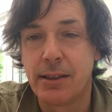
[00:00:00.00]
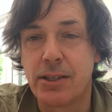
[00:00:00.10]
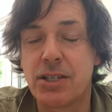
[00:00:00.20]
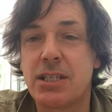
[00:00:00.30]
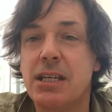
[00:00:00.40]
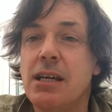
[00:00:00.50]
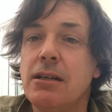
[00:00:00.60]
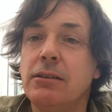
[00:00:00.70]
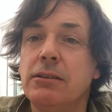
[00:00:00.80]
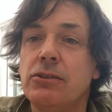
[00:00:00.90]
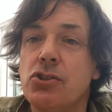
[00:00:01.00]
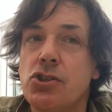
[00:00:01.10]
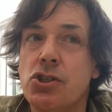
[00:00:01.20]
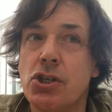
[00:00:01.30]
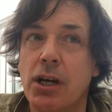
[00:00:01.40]
The steel
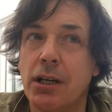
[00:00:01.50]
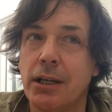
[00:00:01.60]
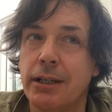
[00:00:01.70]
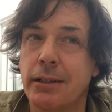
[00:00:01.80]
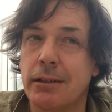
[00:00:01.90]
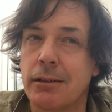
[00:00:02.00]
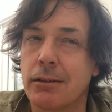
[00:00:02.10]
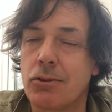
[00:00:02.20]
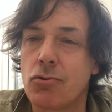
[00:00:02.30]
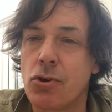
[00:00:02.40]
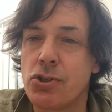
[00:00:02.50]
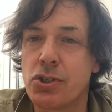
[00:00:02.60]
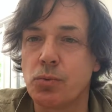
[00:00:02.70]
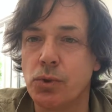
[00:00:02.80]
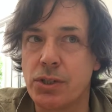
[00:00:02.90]
chuckling
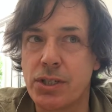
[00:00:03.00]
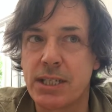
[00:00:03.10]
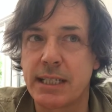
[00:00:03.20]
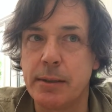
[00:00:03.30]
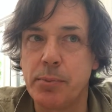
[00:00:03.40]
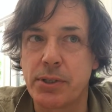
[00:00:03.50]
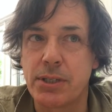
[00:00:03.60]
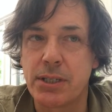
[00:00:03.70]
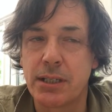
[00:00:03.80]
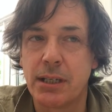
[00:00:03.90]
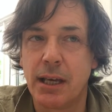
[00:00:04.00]
across wooden sleepers